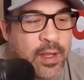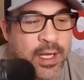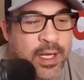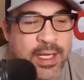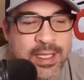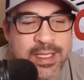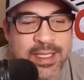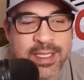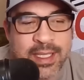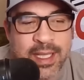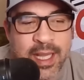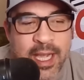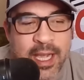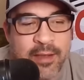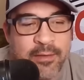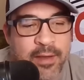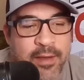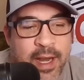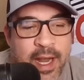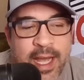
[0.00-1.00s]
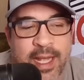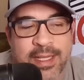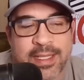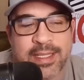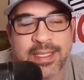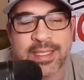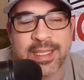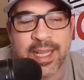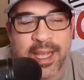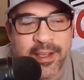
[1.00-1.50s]
like a slave, and I had
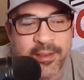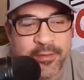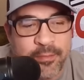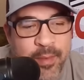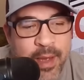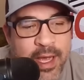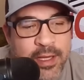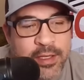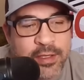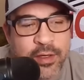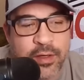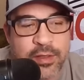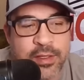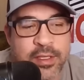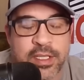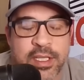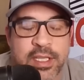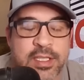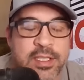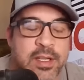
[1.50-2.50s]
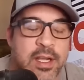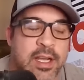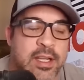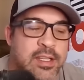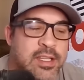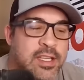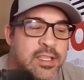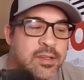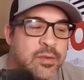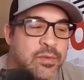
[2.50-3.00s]
slave masters. It just, it
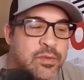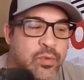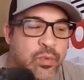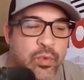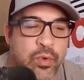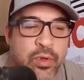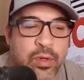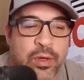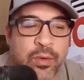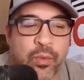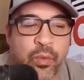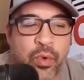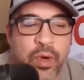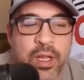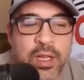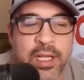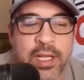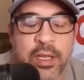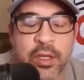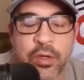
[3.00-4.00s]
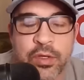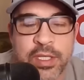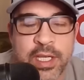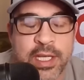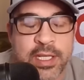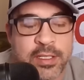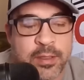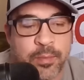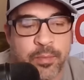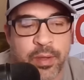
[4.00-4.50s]
just it was really, really losing
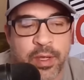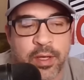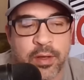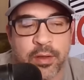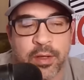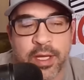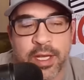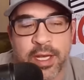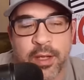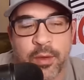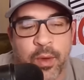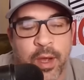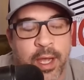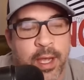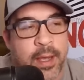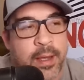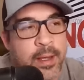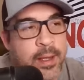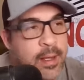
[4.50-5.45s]
its appeal. Anyway,